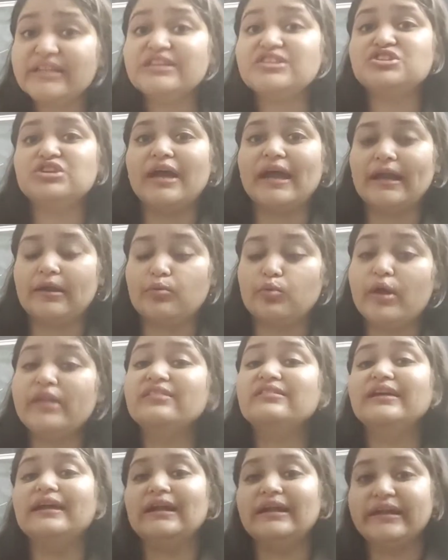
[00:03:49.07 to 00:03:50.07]
the child
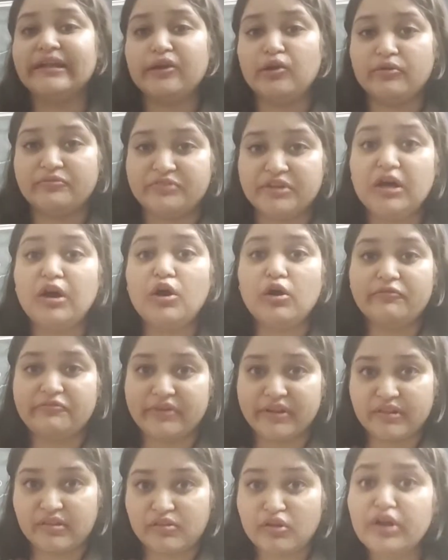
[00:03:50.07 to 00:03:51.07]
was guilty of the
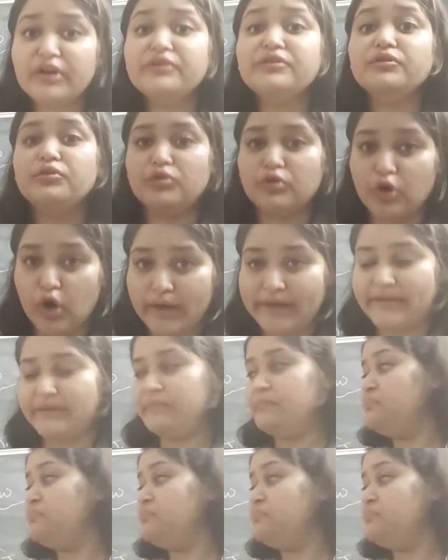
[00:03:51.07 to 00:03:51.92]
offence or not.